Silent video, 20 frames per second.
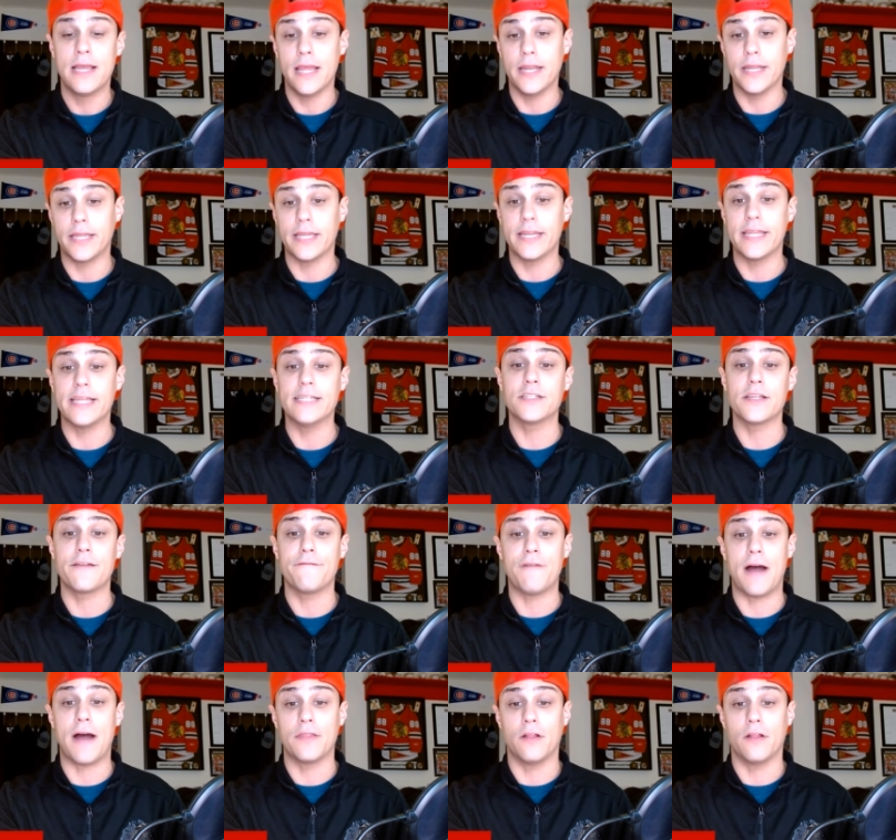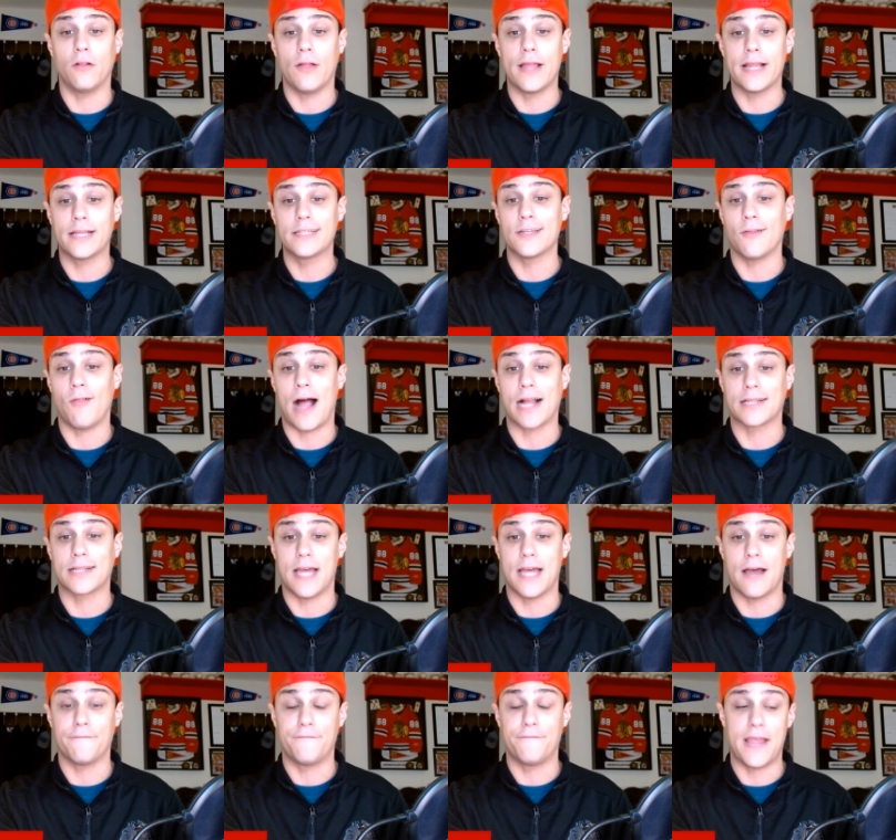And you can easily find the link to Locked
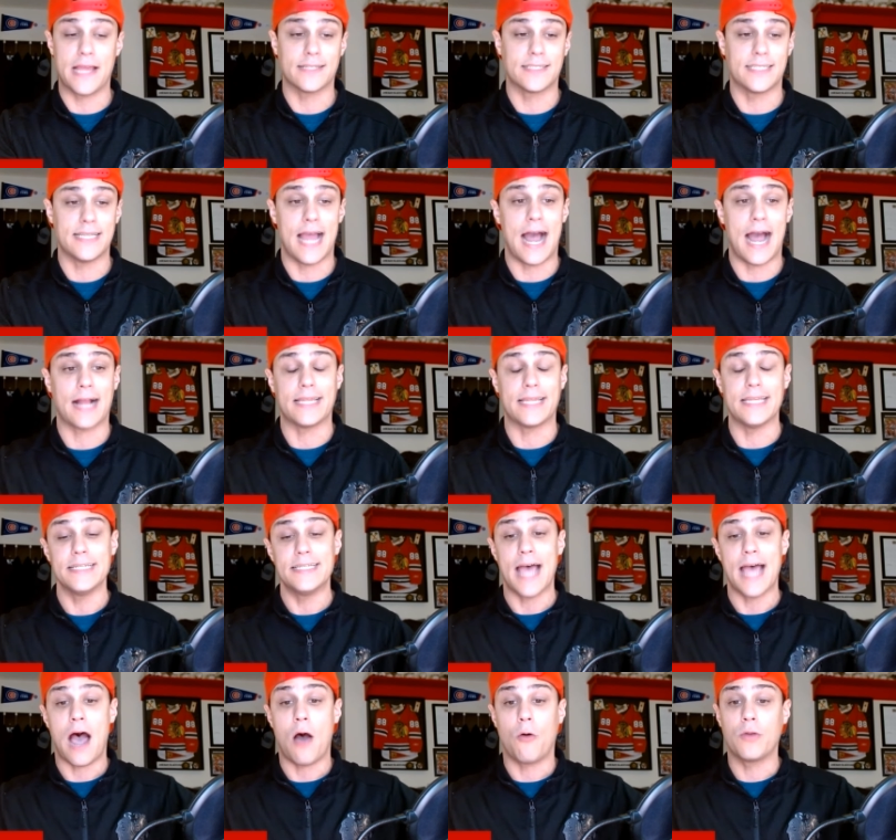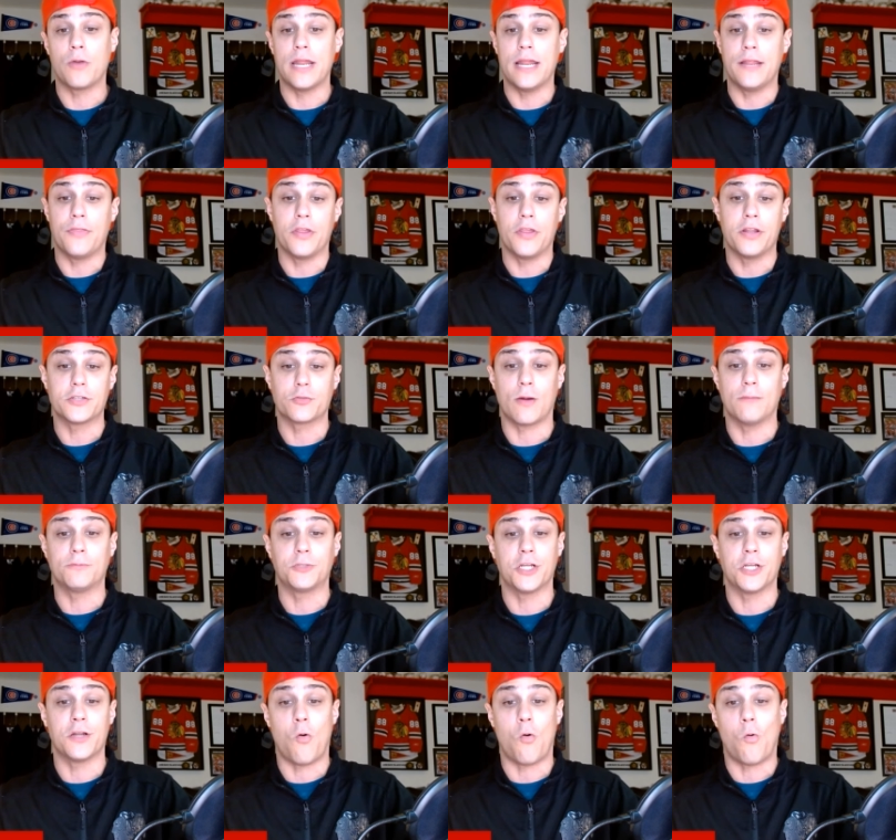On Fantasy Hockey down in the
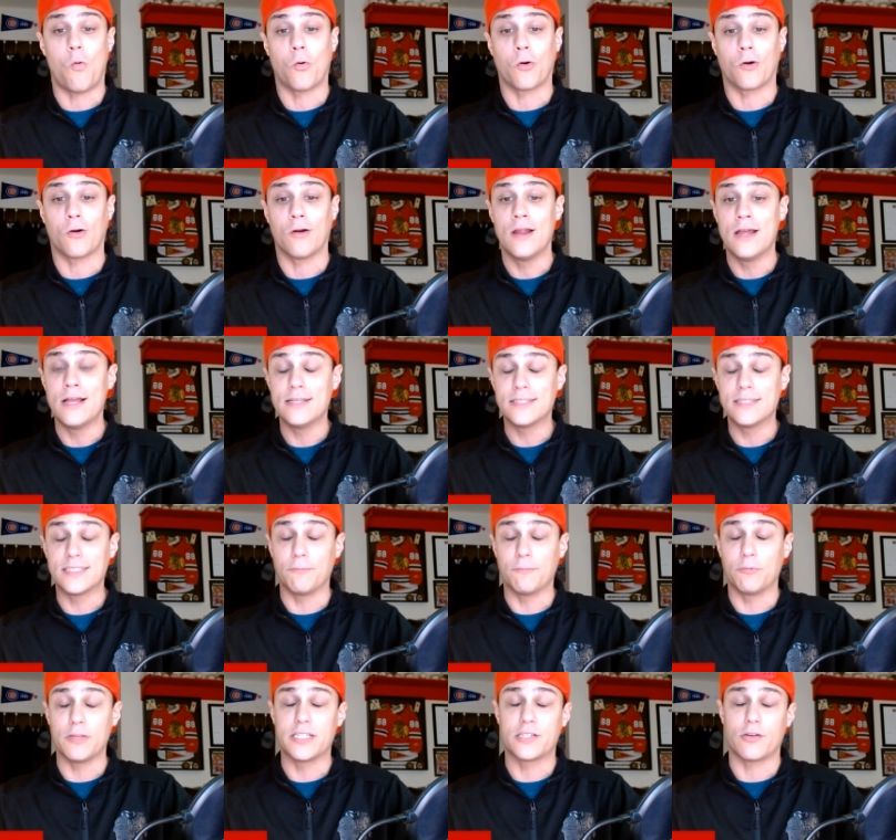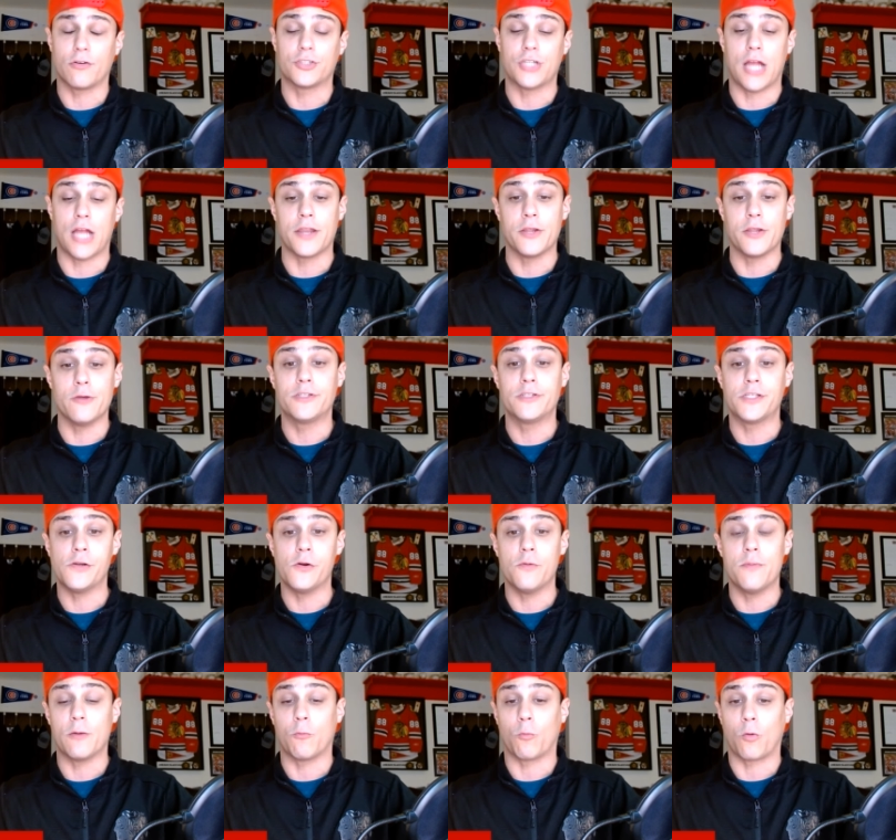description or simply search on
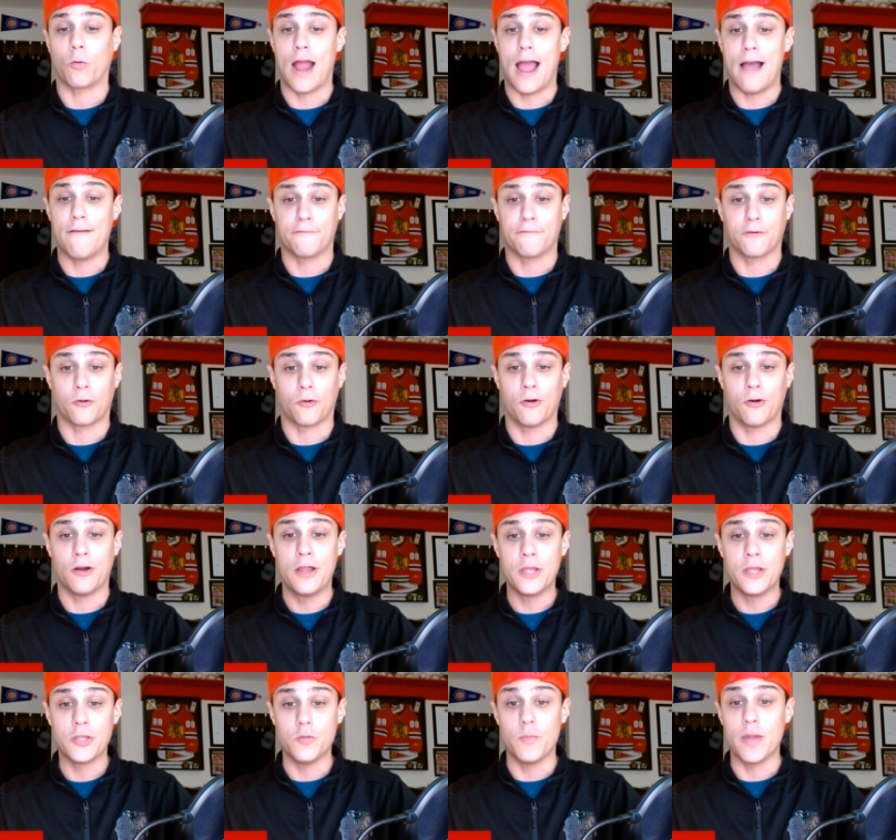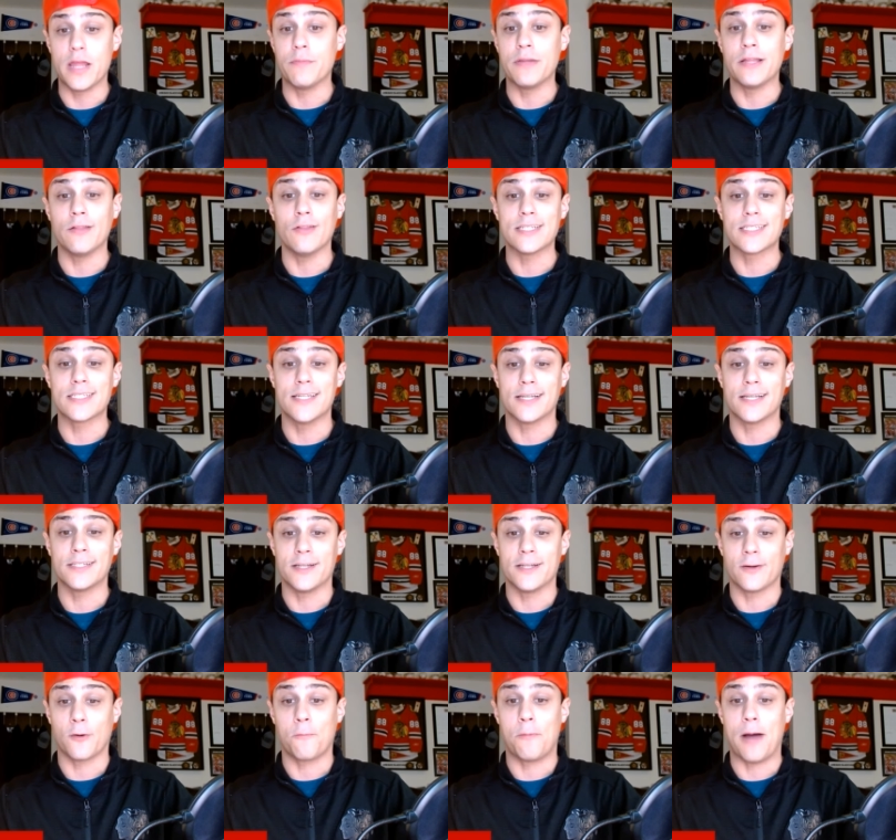YouTube and wherever you may be listening
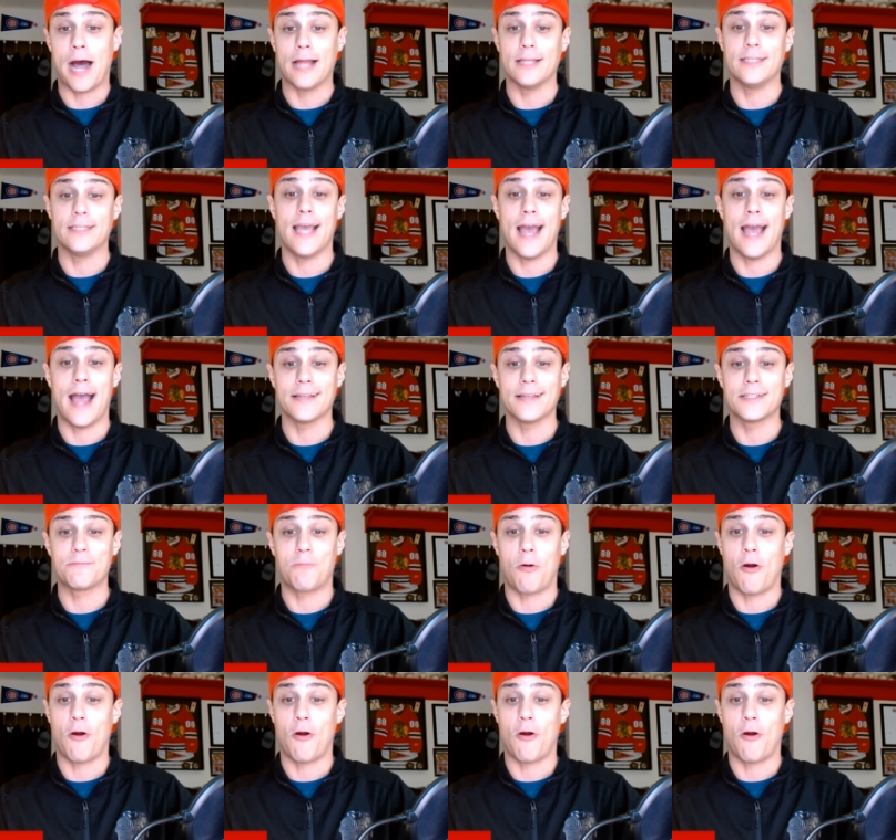to your podcast.